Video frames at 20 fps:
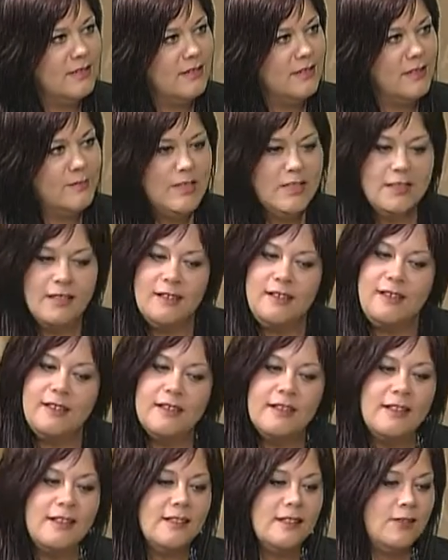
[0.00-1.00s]
Let me tell
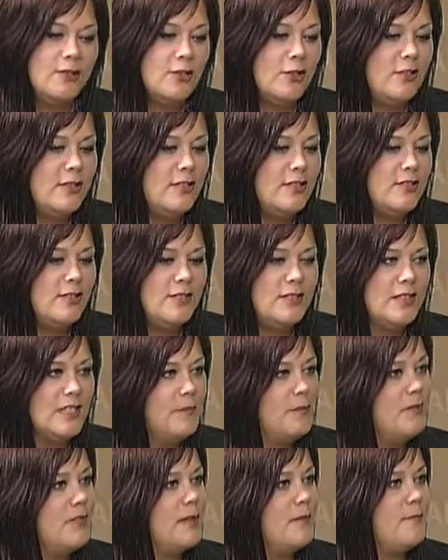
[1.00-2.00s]
you, the churches do
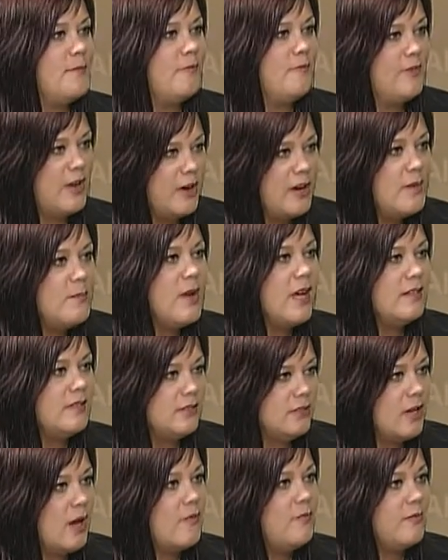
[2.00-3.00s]
some of the very
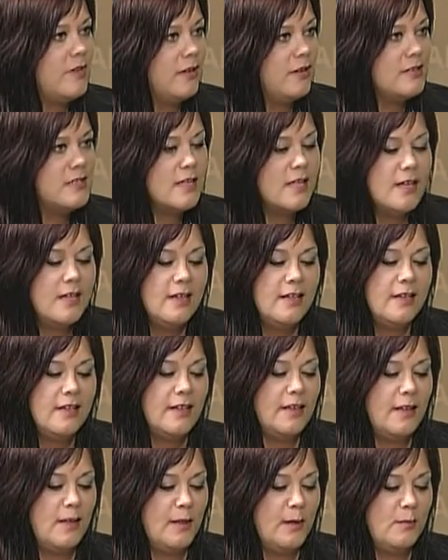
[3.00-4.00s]
best job fairs.
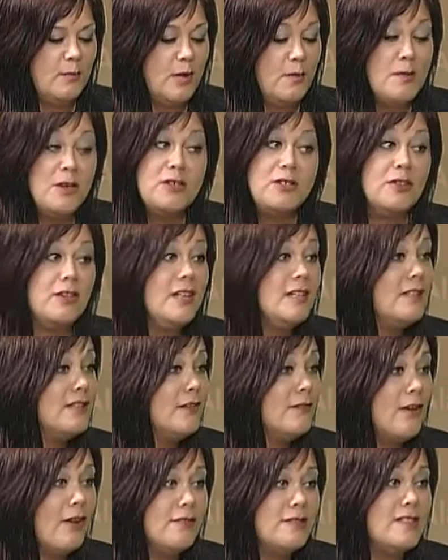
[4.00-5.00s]
Commissioner
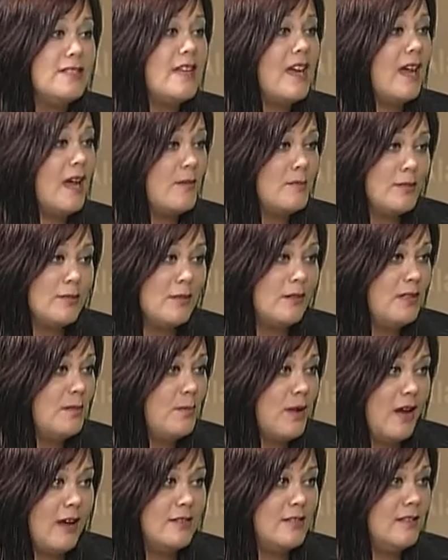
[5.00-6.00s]
Hinton-Rawls is absolutely
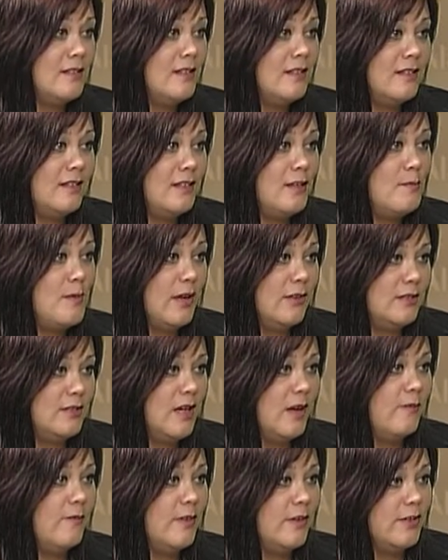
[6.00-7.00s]
passionate about
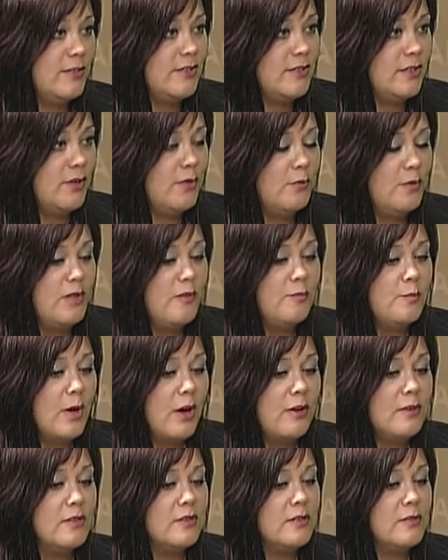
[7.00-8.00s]
job fairs, so we've
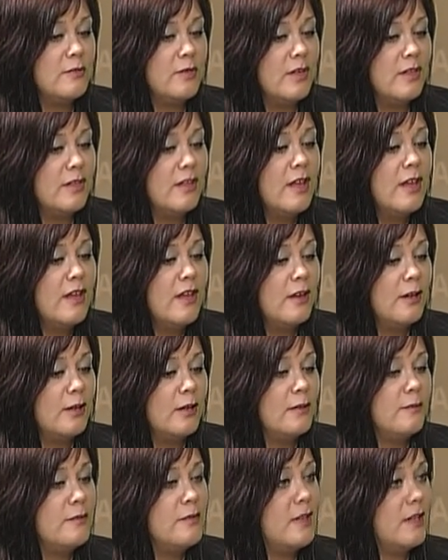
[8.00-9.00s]
partnered with
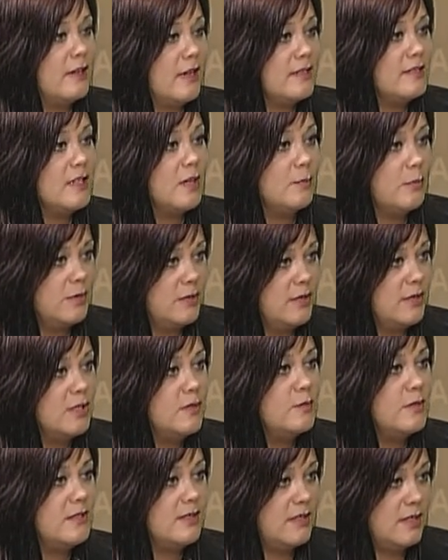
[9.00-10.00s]
her for the last couple of years
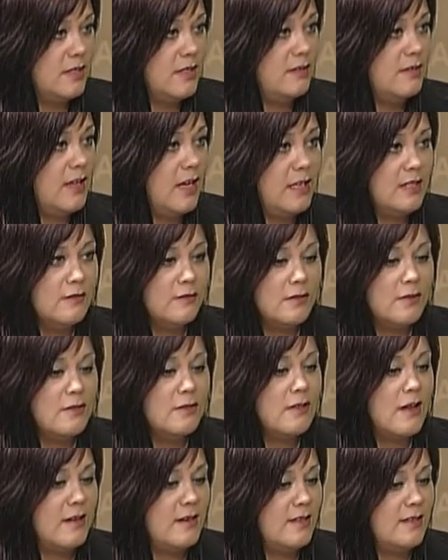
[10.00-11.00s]
with the City of Gainesville,
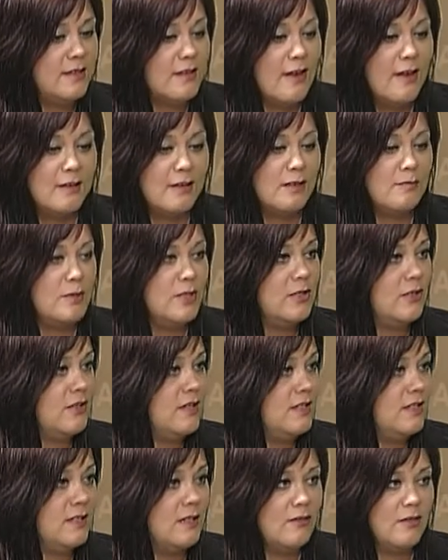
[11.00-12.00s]
Lonnie Scott, Commissioner
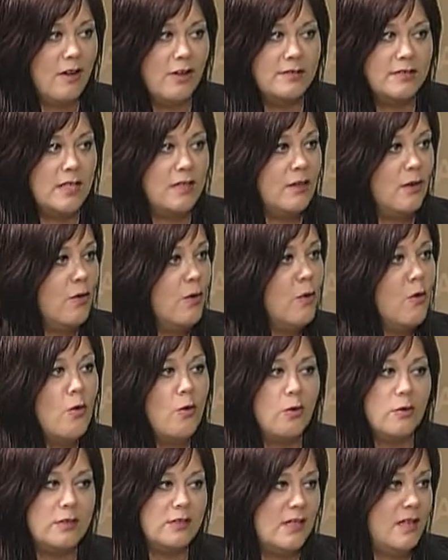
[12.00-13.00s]
Hinton-Rawls, and the
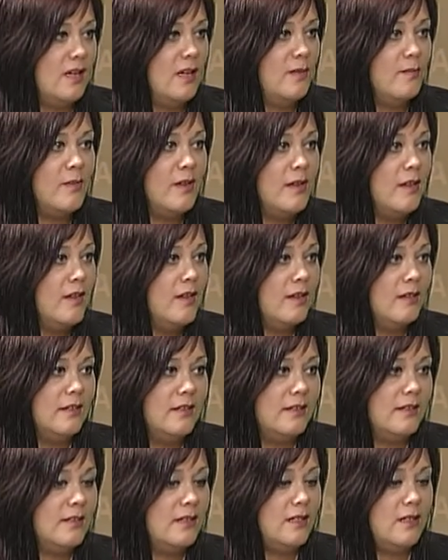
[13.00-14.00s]
whole team at
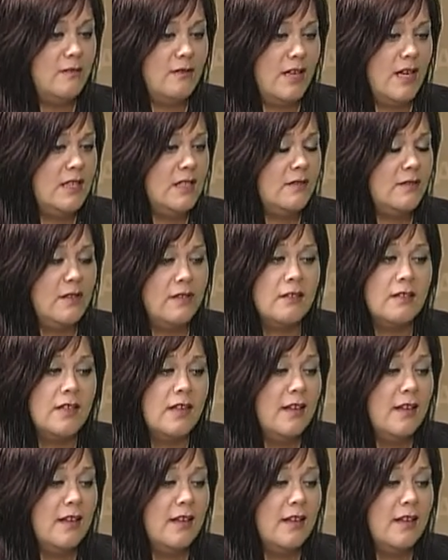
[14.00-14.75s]
the City of Gainesville.